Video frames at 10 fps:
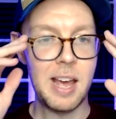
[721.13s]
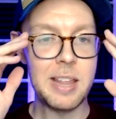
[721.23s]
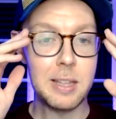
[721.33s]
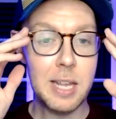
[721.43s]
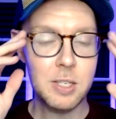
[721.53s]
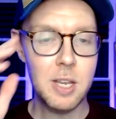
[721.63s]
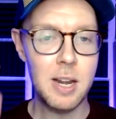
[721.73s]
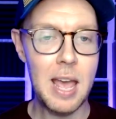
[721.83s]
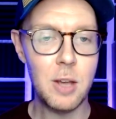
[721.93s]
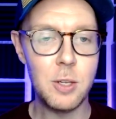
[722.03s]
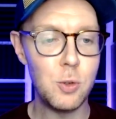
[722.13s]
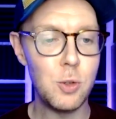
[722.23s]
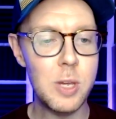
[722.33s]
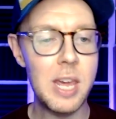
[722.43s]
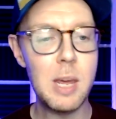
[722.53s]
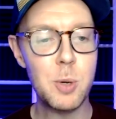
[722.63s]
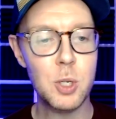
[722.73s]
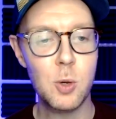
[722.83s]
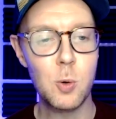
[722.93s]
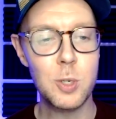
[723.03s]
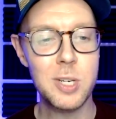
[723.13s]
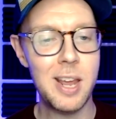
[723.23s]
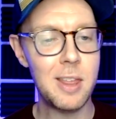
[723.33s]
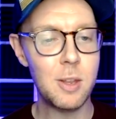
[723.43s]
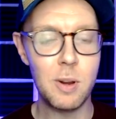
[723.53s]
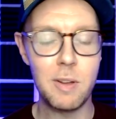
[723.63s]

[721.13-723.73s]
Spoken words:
I think that's going to how you keep your score together.